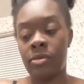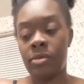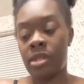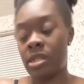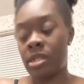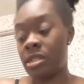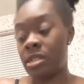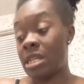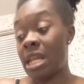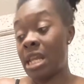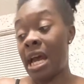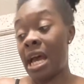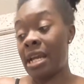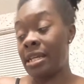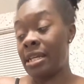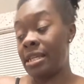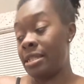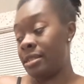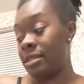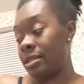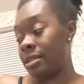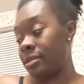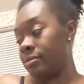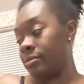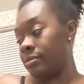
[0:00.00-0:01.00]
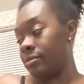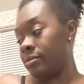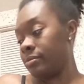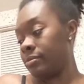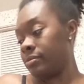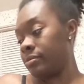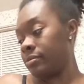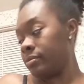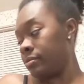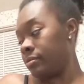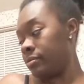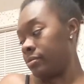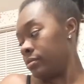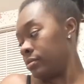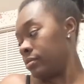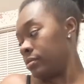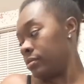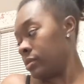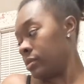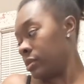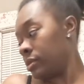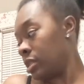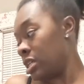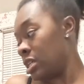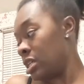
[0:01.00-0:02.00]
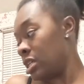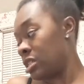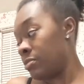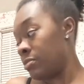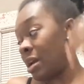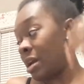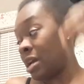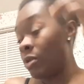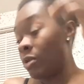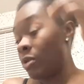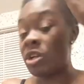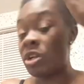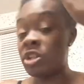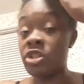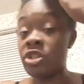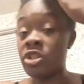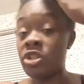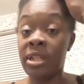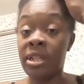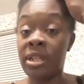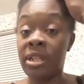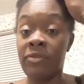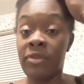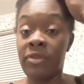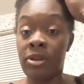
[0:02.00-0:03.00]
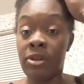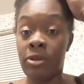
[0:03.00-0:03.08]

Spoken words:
It's not easy. It doesn't matter what you believe in.